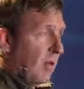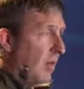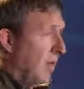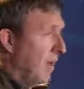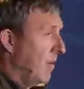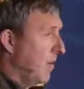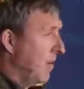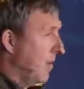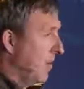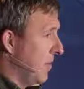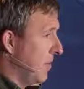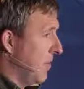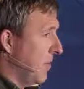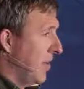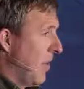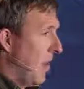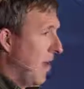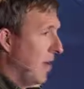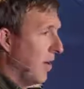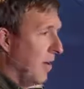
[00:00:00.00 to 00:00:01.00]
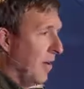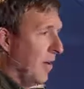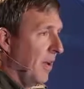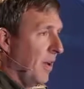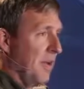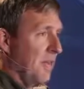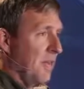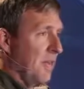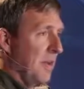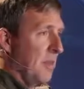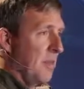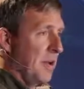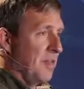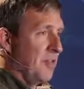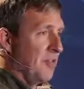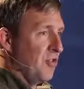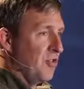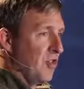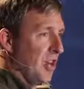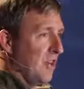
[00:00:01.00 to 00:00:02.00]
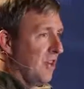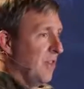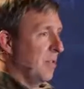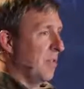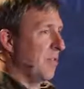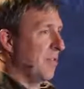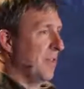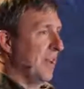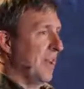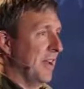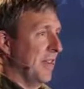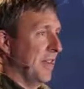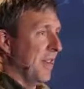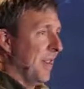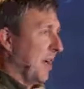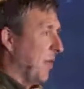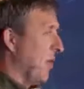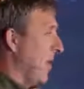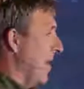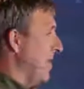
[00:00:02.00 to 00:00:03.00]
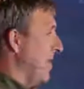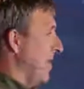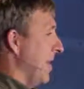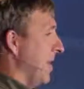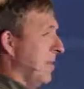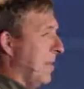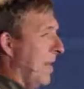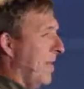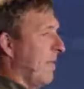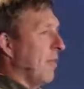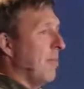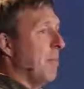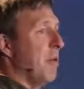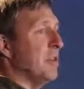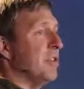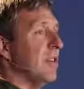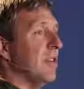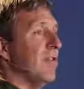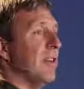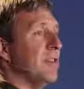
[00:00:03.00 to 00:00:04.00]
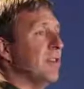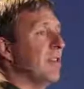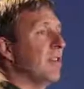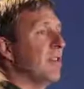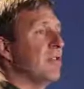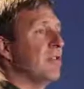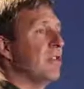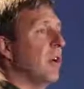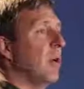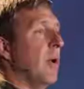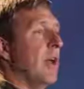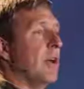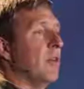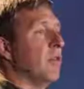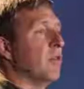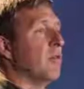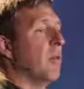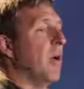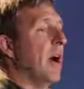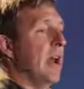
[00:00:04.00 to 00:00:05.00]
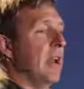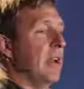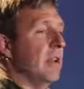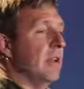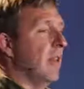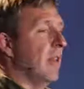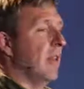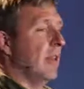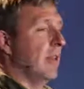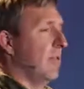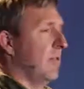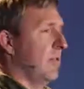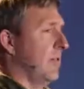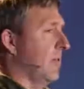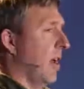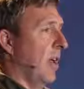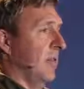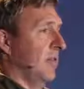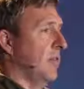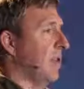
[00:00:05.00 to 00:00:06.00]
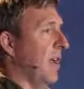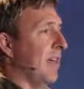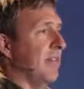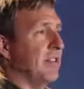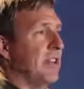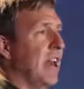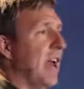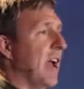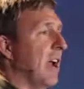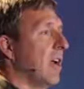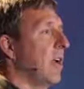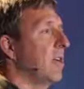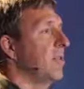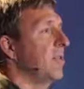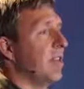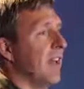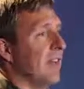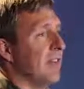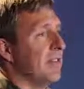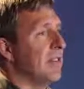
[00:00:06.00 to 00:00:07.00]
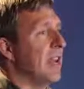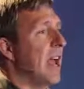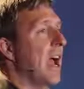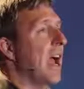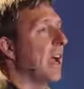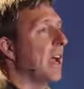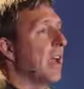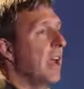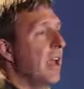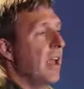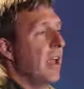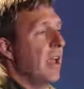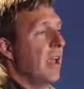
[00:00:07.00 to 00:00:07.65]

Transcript: And it turns out hunger is a much gentler thing than a craving, but for most of us, they're so intertwined that I'll just have a snack, I'll just have a snack.